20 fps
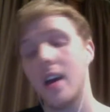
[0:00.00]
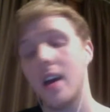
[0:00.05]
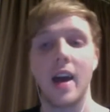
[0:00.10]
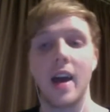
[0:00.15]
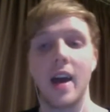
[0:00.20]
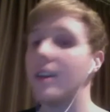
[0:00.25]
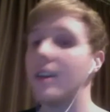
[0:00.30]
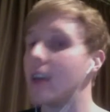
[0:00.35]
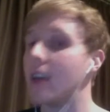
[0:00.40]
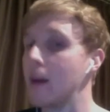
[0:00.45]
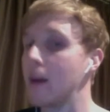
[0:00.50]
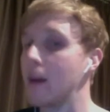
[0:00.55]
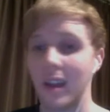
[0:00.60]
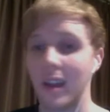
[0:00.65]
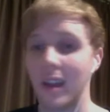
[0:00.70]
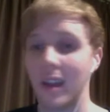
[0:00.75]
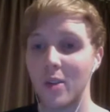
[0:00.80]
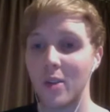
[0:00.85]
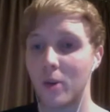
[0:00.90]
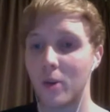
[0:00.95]
And yep,
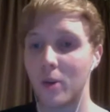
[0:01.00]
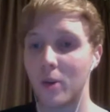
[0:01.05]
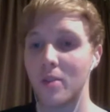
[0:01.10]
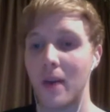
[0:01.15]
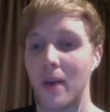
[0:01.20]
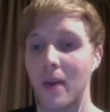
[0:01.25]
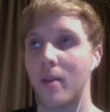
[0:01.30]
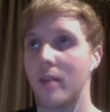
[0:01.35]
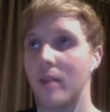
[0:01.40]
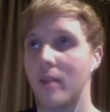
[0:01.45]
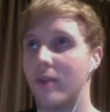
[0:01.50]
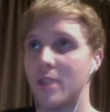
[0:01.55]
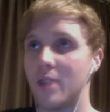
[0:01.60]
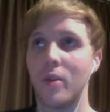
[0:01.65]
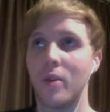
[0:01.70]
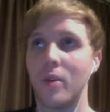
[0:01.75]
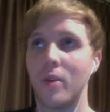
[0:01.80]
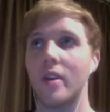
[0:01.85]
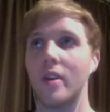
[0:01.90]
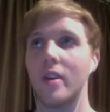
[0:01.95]
I'll always post about them on
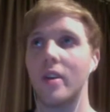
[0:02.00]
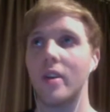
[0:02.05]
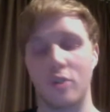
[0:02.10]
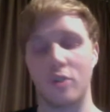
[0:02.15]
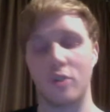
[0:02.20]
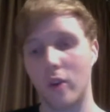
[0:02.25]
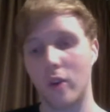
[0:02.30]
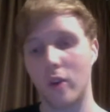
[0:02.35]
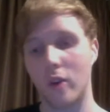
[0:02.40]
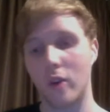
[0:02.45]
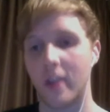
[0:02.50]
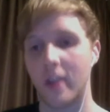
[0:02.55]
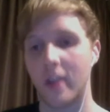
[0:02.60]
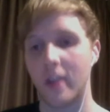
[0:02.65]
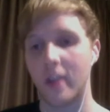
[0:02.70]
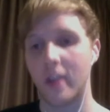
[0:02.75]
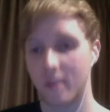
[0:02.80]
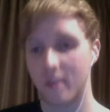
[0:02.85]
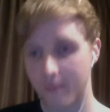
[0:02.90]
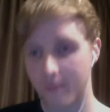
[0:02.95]
Facebook and Twitter and
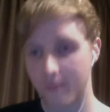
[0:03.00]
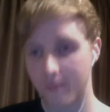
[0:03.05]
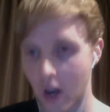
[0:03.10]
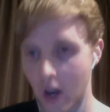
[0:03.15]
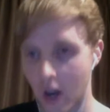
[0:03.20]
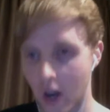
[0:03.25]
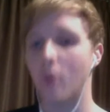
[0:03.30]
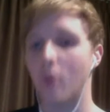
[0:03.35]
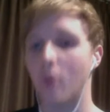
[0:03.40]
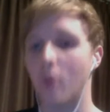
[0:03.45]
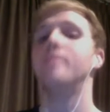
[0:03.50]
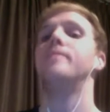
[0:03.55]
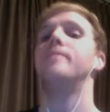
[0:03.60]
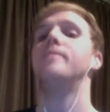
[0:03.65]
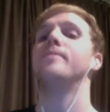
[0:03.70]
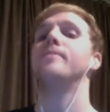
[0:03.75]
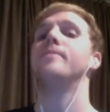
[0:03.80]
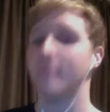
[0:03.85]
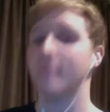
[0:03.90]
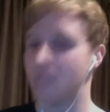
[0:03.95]
things. So
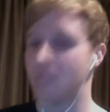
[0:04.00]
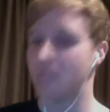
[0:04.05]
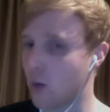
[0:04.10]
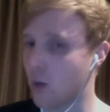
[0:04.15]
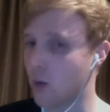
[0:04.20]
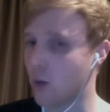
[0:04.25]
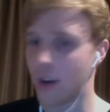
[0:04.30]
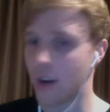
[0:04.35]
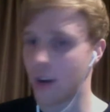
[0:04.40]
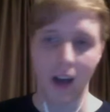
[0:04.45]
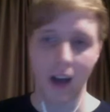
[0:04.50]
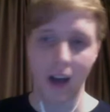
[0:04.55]
don't worry.